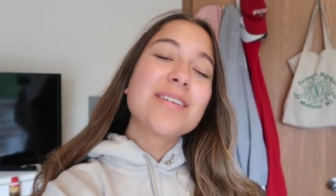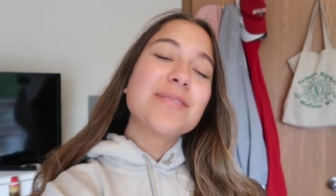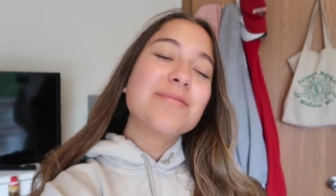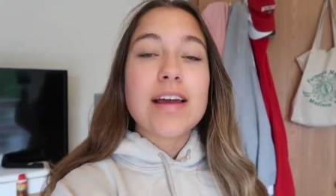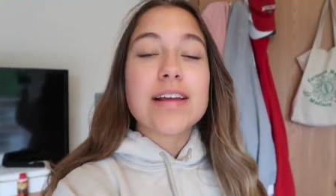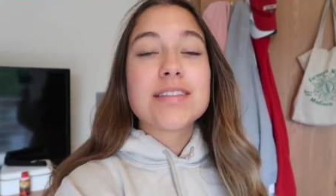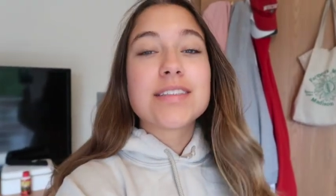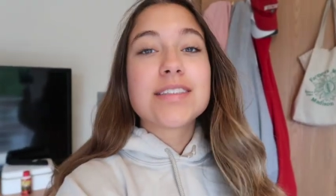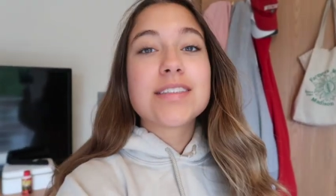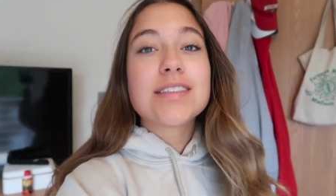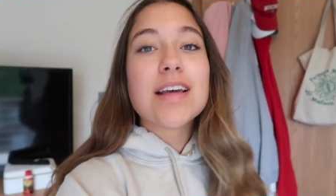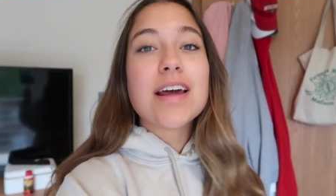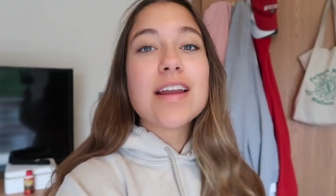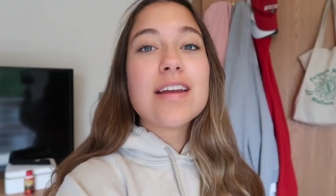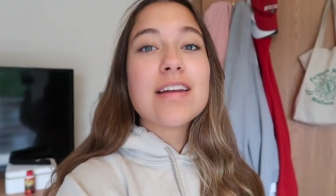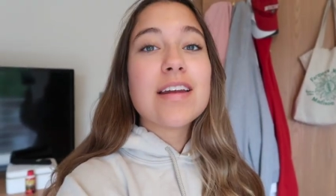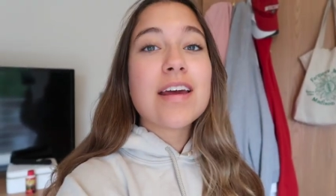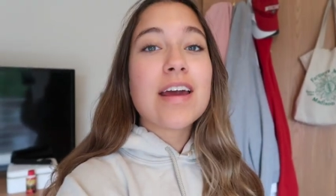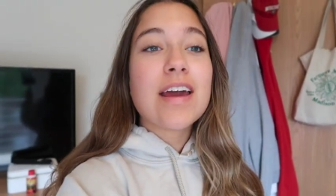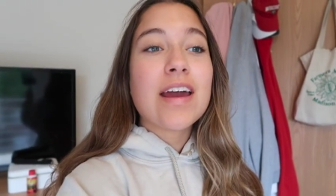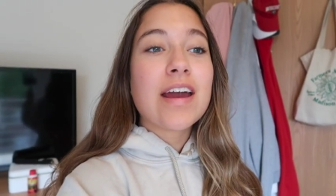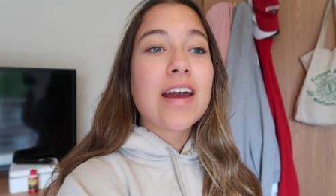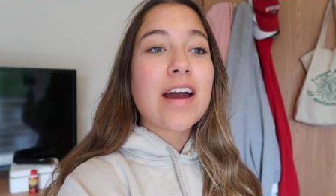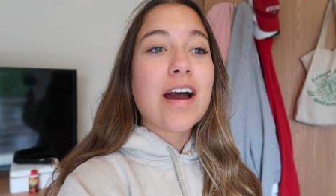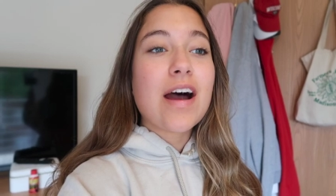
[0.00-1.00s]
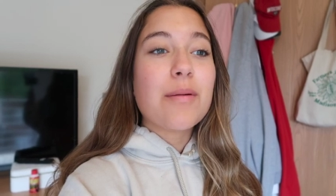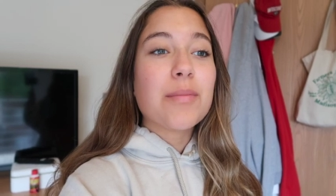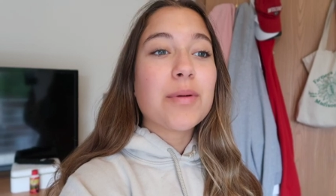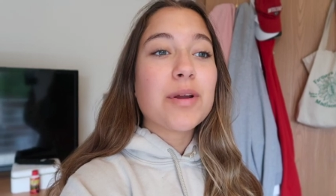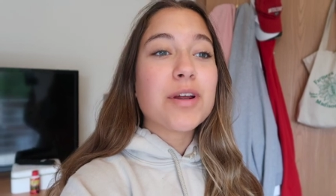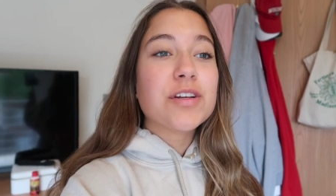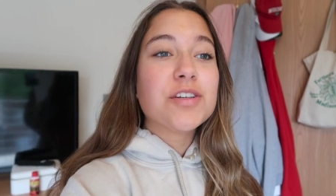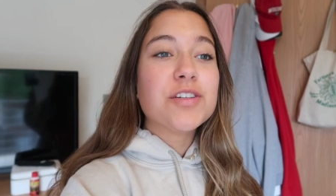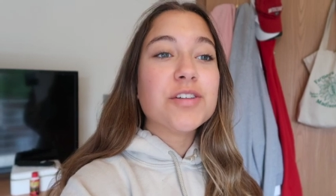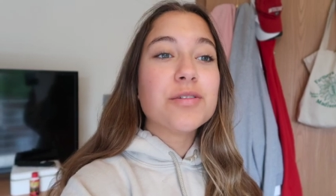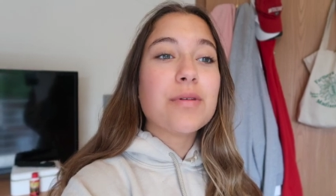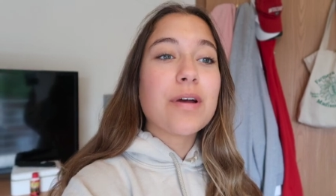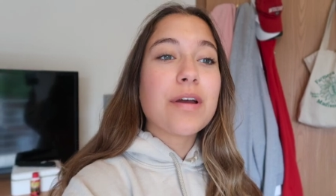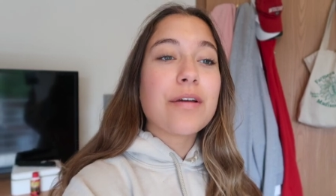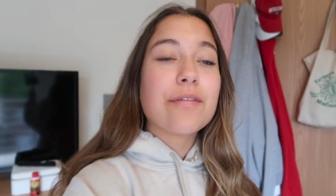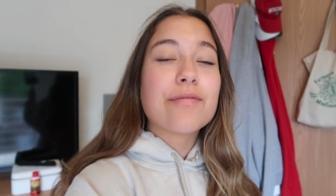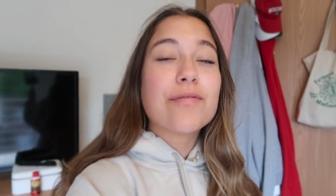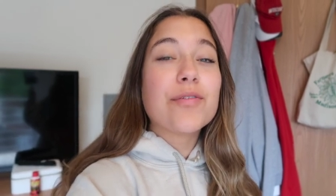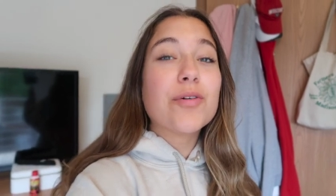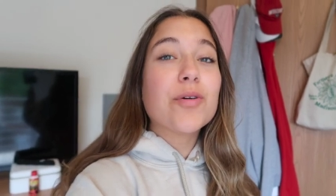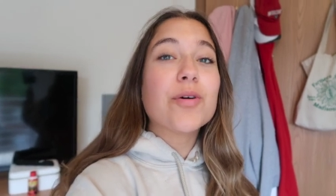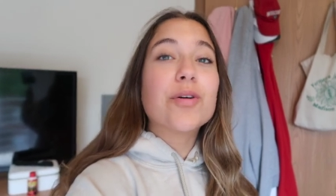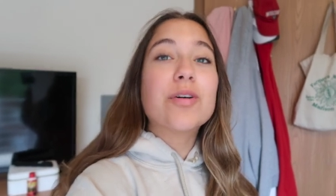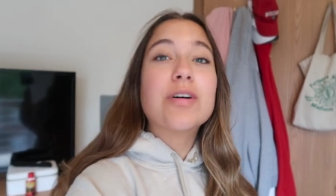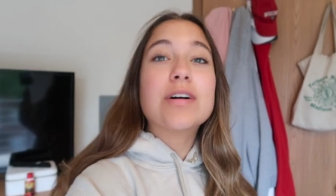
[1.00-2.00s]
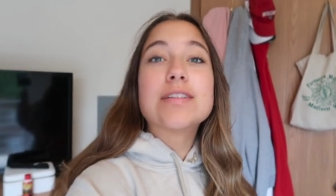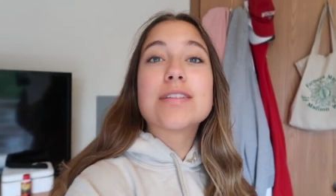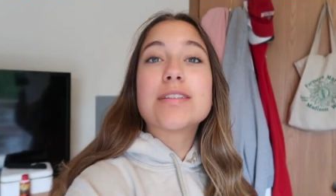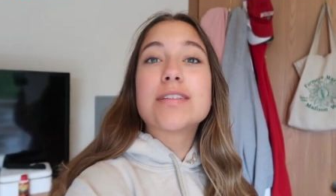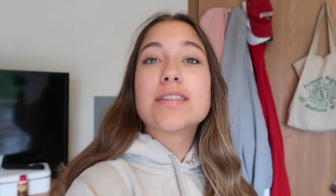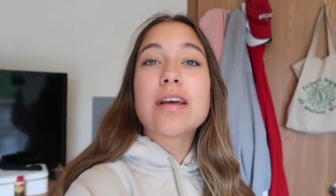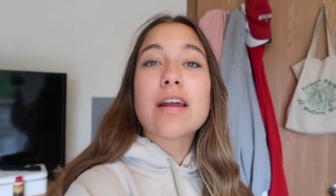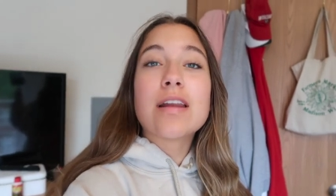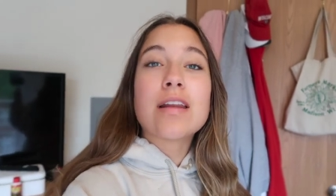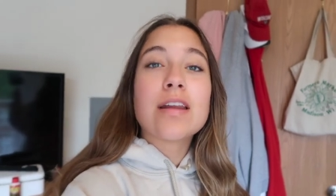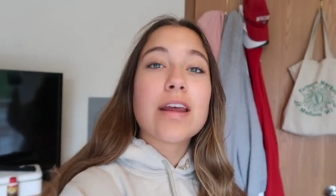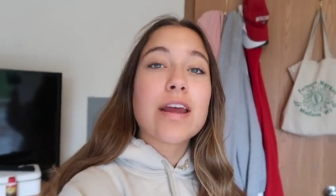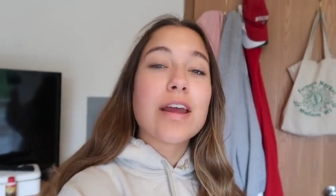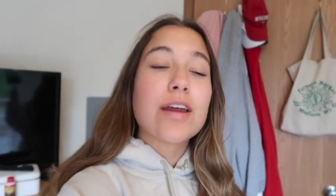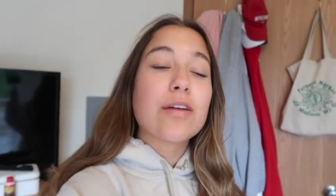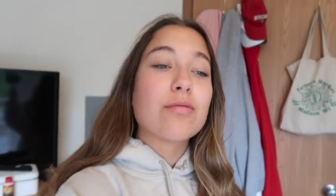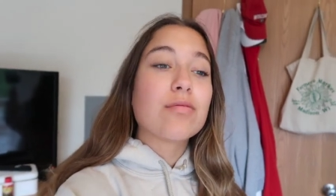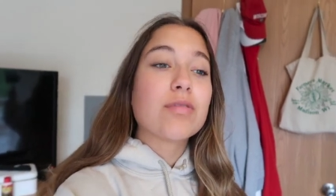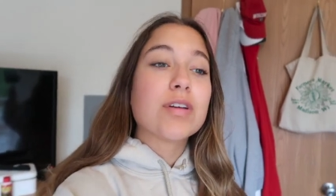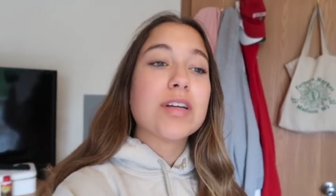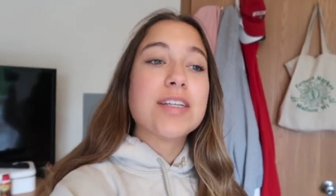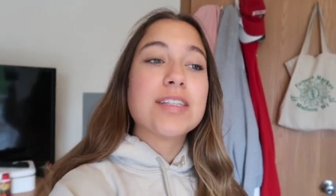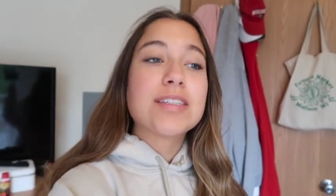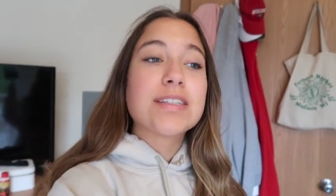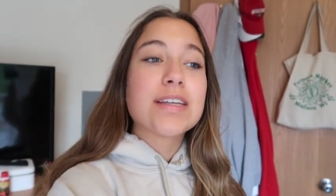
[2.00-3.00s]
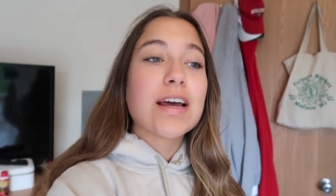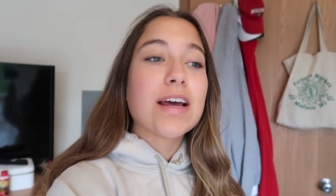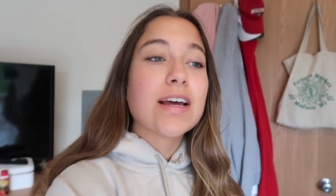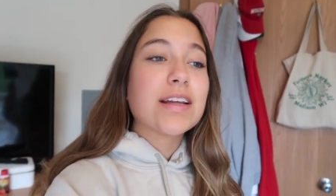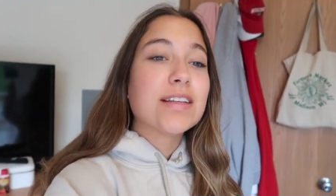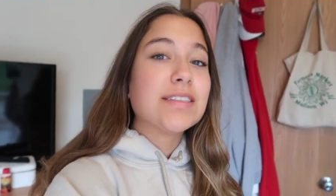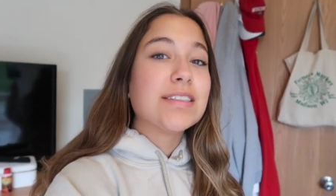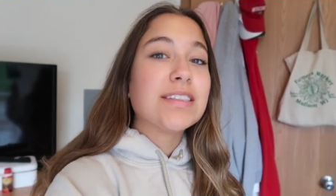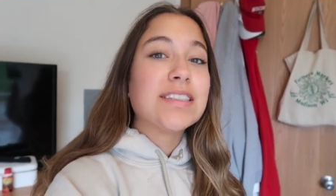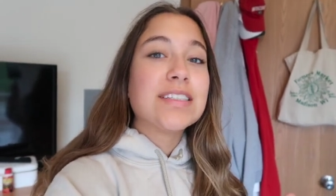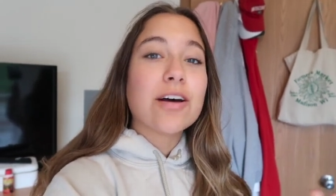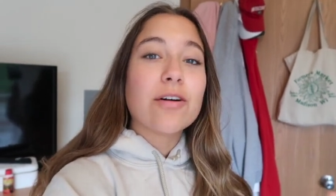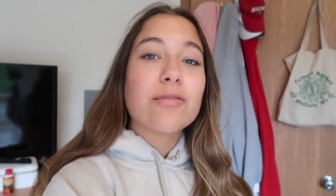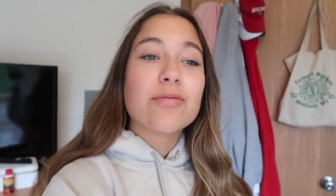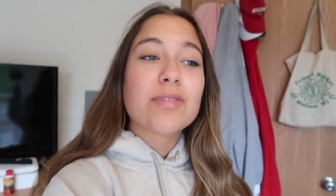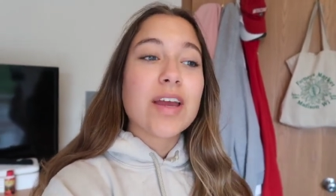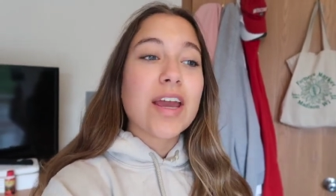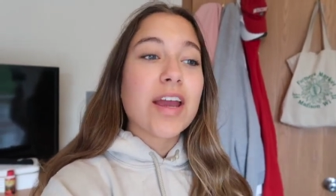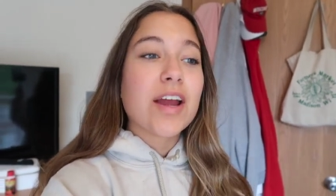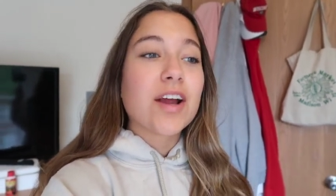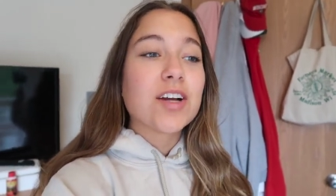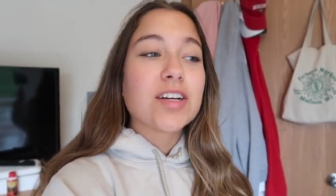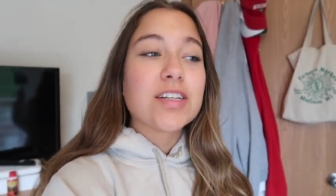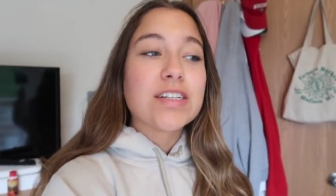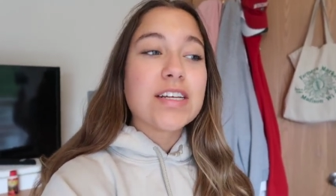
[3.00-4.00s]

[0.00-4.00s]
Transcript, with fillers: It's Sunday, I'm gonna do a full Sunday reset self-care